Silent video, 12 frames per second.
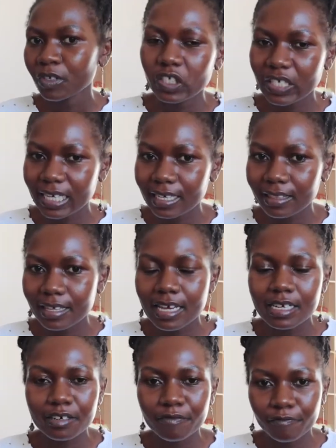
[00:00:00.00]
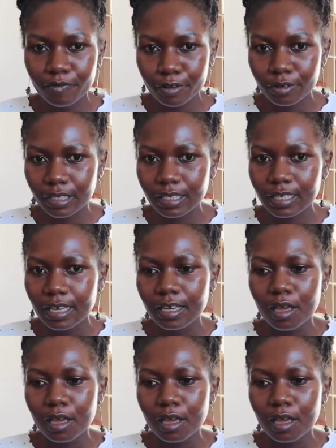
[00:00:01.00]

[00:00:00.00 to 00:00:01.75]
Check their reviews